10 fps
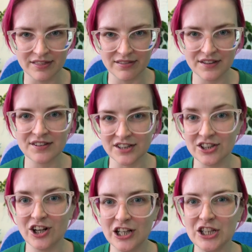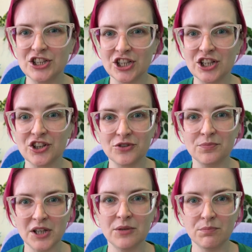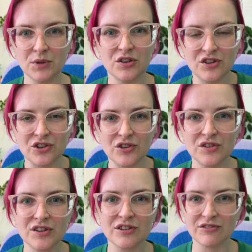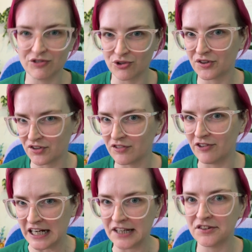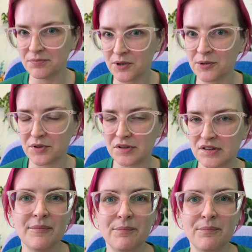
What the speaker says: this technology could be misused for surveillance purposes.